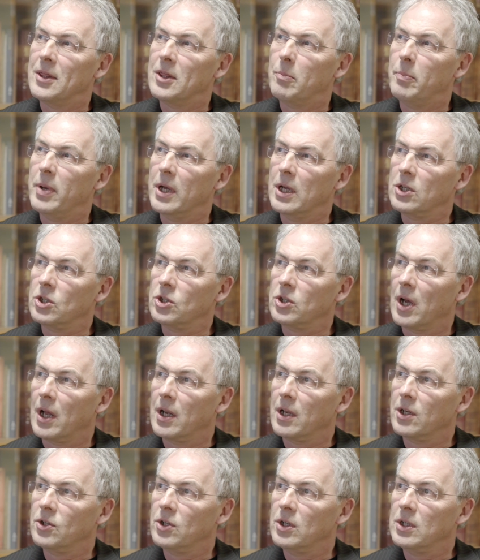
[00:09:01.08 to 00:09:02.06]
biggest
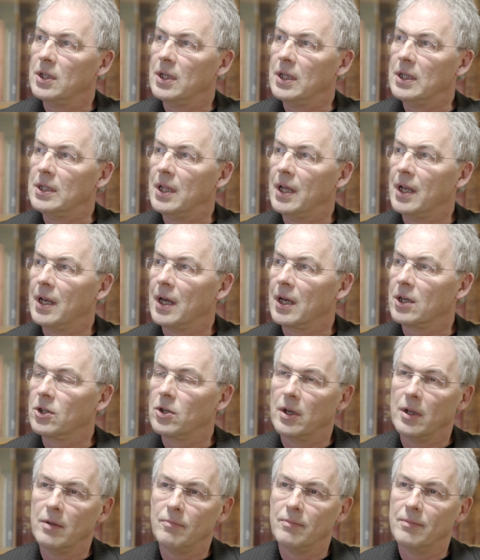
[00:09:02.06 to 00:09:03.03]
challenge is then
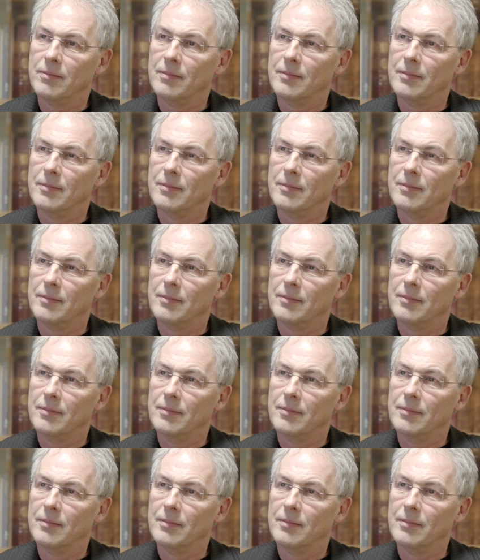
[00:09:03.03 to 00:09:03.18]
actually